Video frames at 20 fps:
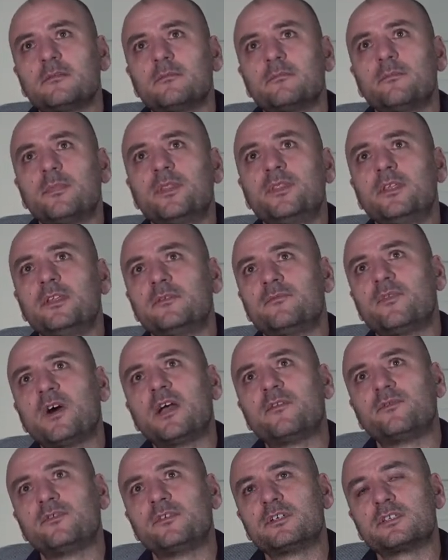But then
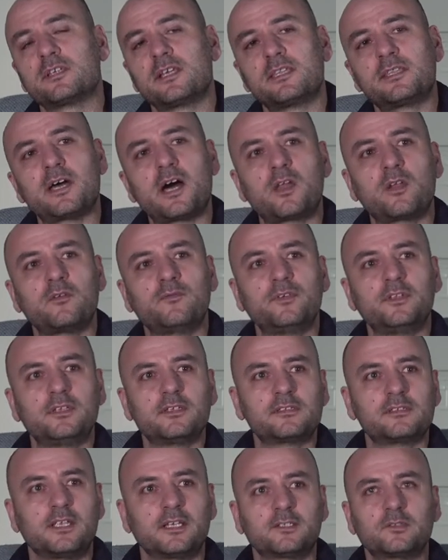five years, I thought of it,
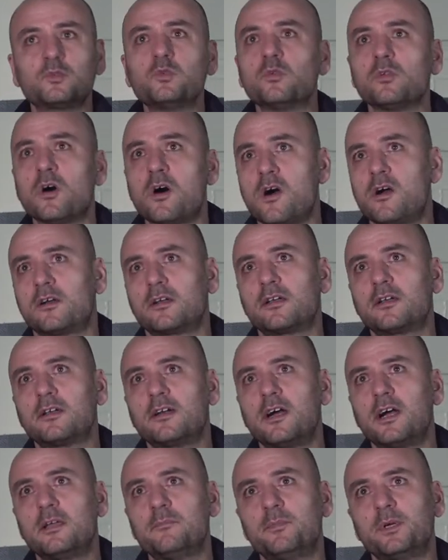it's like too long.
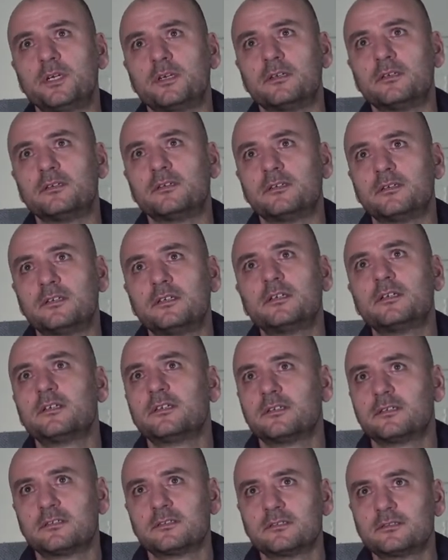I better
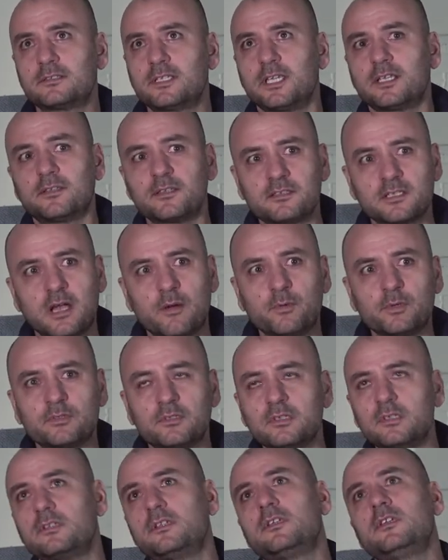take this
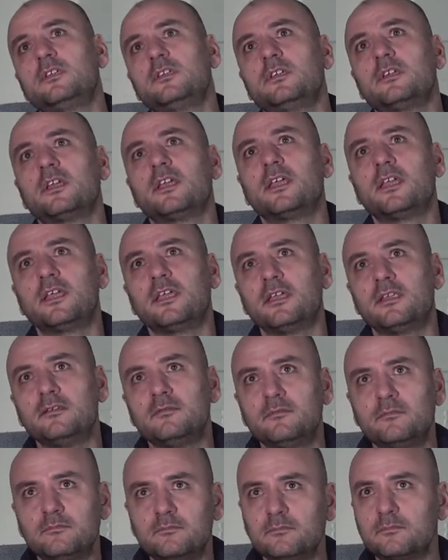opportunity
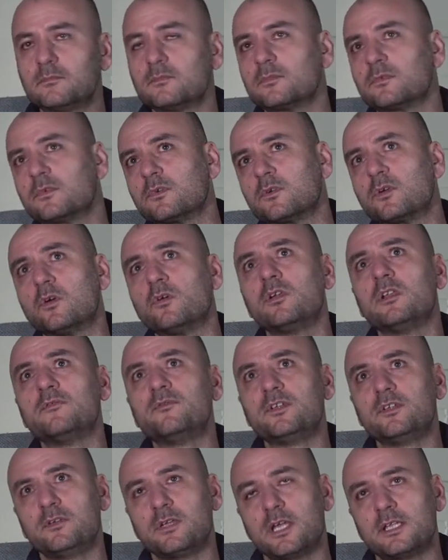and go live
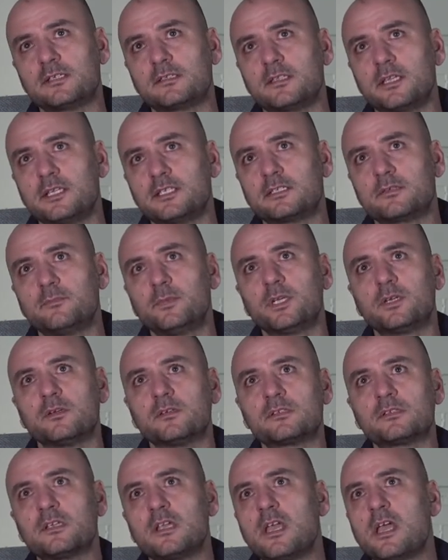in the United States
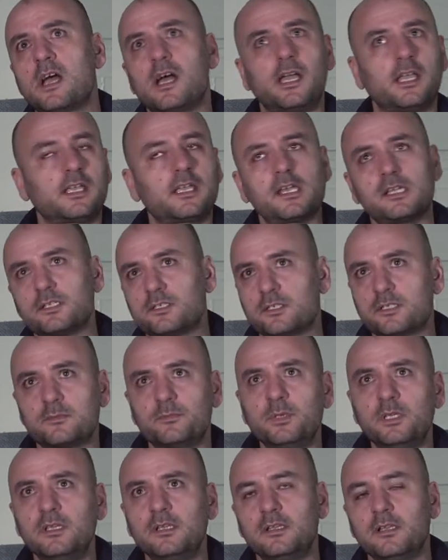because I can't just
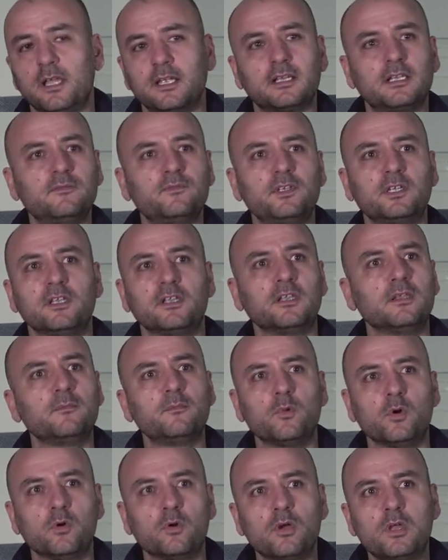be like living in
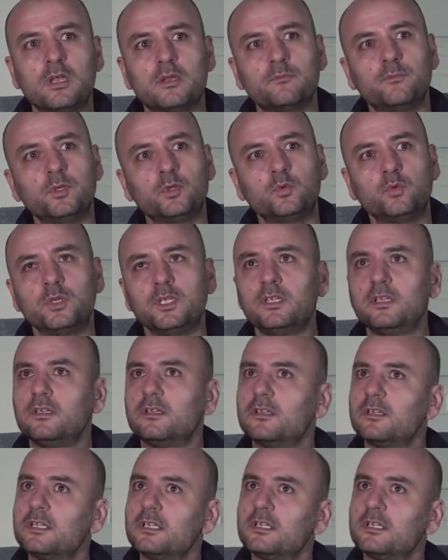limbo between